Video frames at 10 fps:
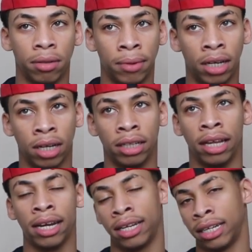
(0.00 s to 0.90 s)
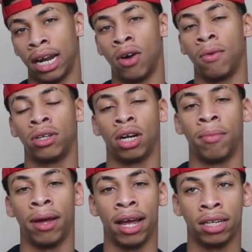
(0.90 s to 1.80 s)
Because, like I said, I don't want y'all to
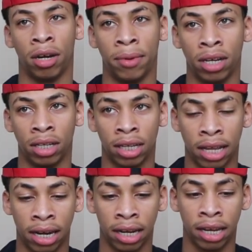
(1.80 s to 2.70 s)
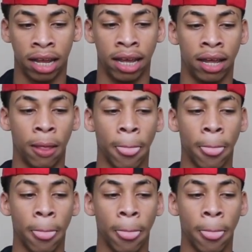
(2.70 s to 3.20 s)
bash her because at the end of the day,